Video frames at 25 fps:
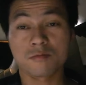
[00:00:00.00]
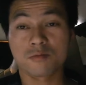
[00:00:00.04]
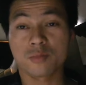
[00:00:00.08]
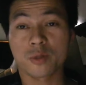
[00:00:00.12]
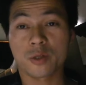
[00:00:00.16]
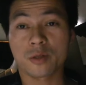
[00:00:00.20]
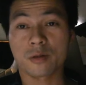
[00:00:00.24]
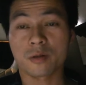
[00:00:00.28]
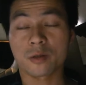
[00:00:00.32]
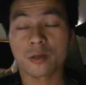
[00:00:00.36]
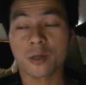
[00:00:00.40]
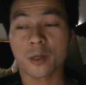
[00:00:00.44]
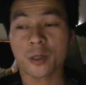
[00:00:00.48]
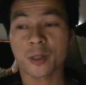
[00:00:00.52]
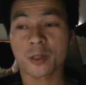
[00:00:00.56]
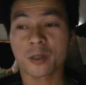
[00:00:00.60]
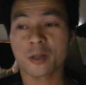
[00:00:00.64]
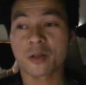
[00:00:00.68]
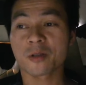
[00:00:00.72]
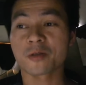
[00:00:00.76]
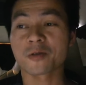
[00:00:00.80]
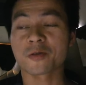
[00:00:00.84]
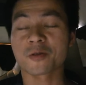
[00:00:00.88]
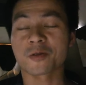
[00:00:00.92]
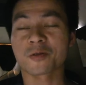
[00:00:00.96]
but the
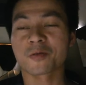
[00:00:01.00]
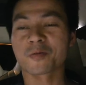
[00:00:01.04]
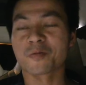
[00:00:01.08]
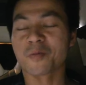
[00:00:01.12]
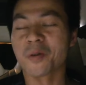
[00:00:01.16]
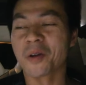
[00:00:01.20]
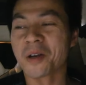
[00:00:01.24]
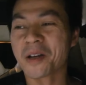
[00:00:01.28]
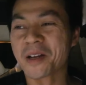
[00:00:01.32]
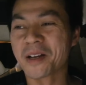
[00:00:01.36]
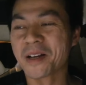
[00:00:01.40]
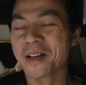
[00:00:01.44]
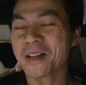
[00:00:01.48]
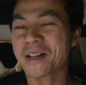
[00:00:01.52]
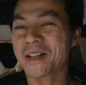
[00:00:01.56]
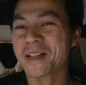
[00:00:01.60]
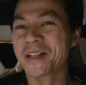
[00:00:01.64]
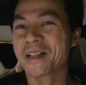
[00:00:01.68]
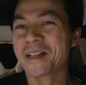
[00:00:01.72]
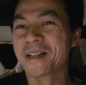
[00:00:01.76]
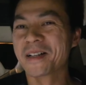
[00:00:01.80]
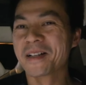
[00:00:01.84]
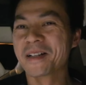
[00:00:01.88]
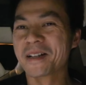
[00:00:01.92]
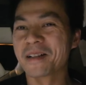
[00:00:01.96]
Tesla just
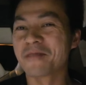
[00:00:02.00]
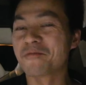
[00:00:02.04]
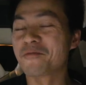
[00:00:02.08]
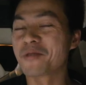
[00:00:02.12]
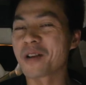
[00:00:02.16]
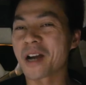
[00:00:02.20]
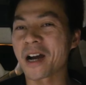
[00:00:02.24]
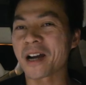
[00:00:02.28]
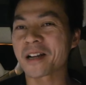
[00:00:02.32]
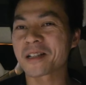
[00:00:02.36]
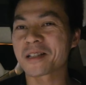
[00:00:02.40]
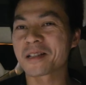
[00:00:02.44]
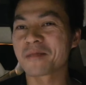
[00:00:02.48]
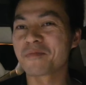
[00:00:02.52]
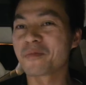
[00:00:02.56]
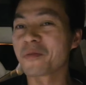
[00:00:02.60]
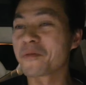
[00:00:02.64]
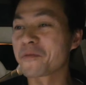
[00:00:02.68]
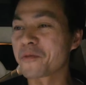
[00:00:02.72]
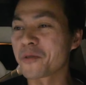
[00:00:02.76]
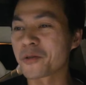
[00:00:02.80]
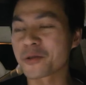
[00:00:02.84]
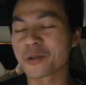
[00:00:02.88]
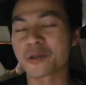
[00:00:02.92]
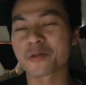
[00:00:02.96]
reacted
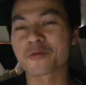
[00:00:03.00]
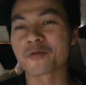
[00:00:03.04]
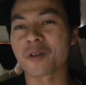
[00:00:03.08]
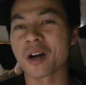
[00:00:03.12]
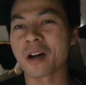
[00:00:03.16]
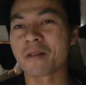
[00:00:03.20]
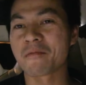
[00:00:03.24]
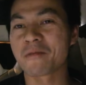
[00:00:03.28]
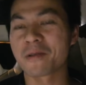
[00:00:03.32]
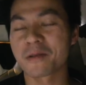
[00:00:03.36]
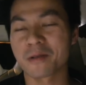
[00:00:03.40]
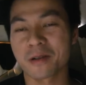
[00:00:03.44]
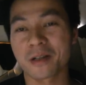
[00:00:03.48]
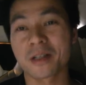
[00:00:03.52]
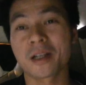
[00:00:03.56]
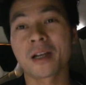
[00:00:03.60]
before the driver.